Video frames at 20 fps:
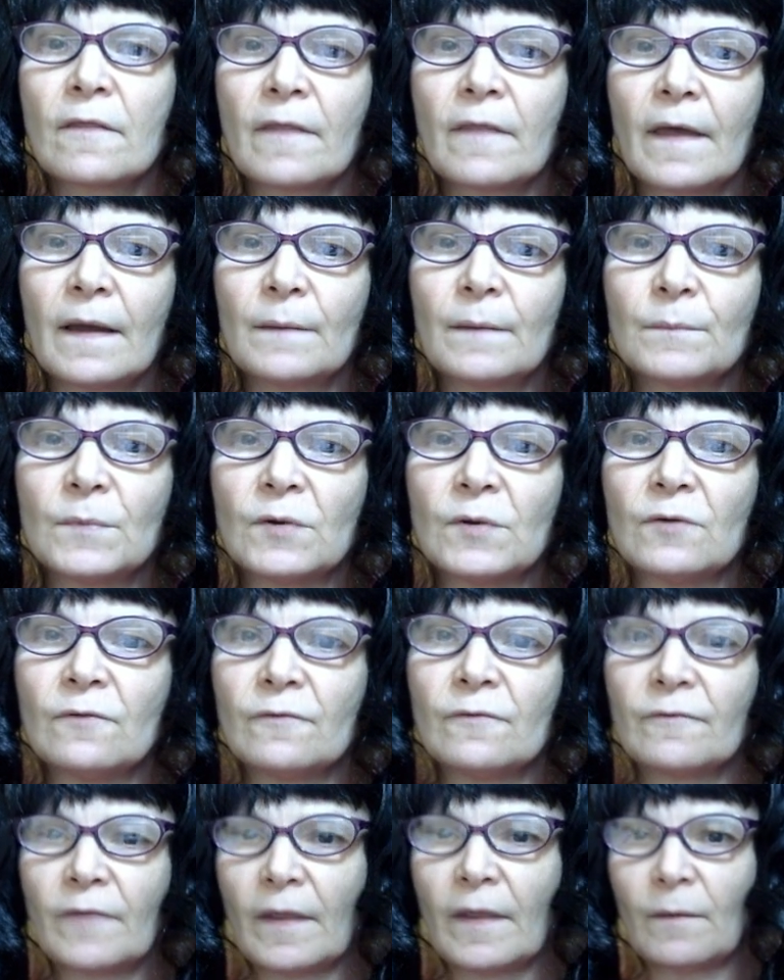that
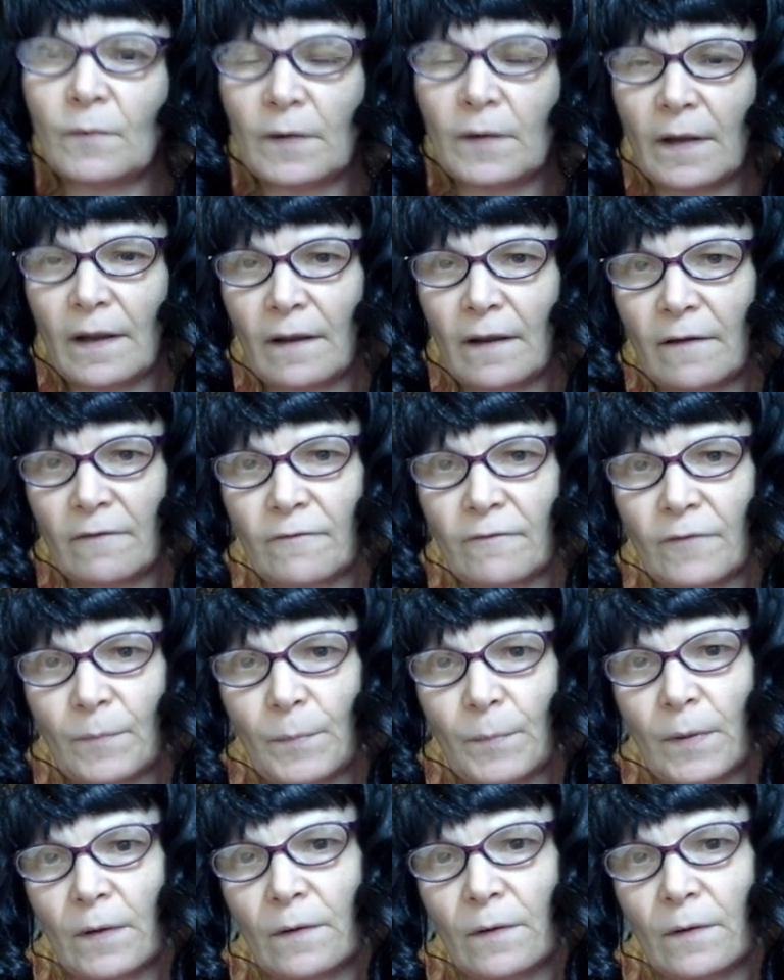move, they would have a